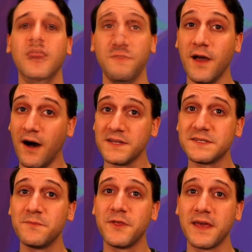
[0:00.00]
The
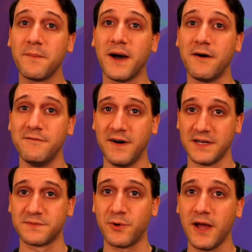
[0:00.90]
awesome thing about
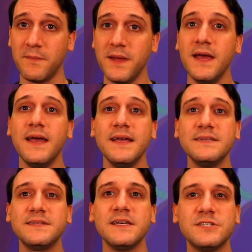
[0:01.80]
Vashj Prime
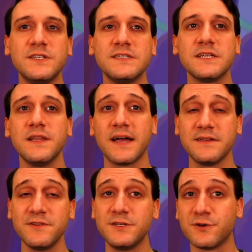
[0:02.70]
is she
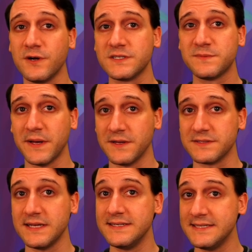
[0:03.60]
selectively draws
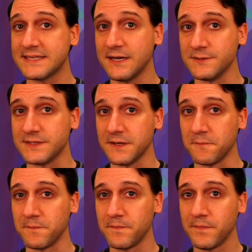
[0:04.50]
spells and discounts them.
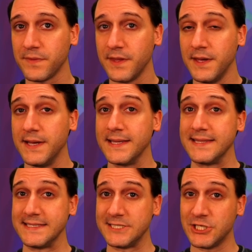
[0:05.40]

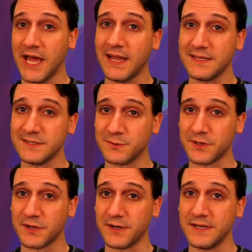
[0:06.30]
The challenge
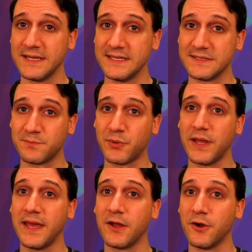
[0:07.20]
with her is
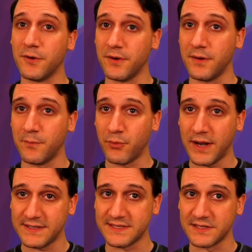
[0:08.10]
playing her
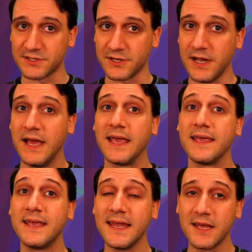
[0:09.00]
predecessor,
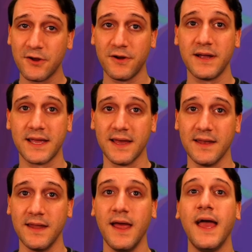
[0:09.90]
getting her
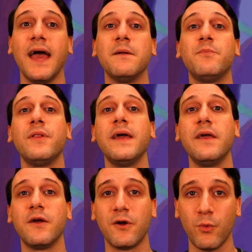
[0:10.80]
again, and
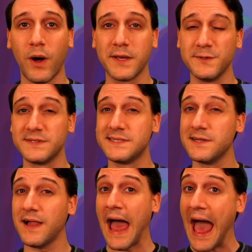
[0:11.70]
playing her while you
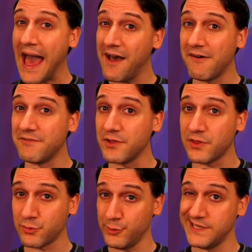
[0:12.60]
still have
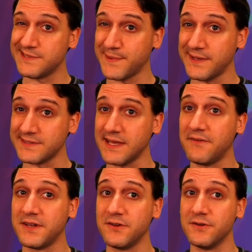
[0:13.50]
3 spells
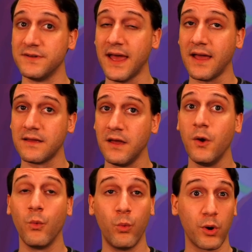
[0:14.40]
left in your deck
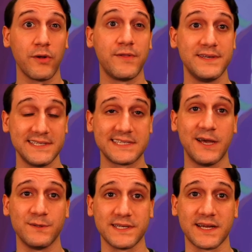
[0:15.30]
worth
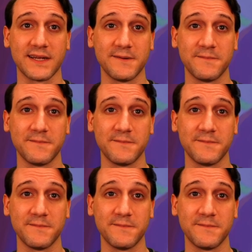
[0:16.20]
discounting.